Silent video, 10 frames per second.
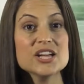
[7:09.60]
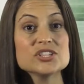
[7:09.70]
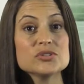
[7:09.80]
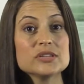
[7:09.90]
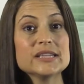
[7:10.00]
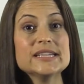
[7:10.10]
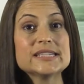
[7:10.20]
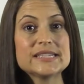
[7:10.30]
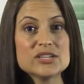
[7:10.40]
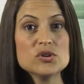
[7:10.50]
To delete
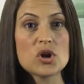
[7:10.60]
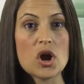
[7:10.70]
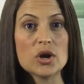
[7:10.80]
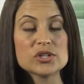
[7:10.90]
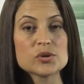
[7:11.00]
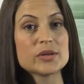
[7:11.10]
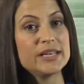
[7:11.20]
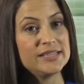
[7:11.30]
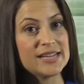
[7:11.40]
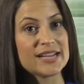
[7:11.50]
single cards or
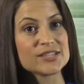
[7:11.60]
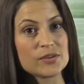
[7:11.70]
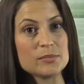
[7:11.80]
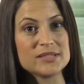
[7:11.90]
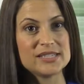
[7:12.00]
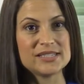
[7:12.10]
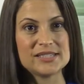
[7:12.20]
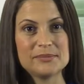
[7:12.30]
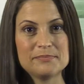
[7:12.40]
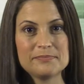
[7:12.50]
key tags from the
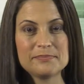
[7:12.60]
system.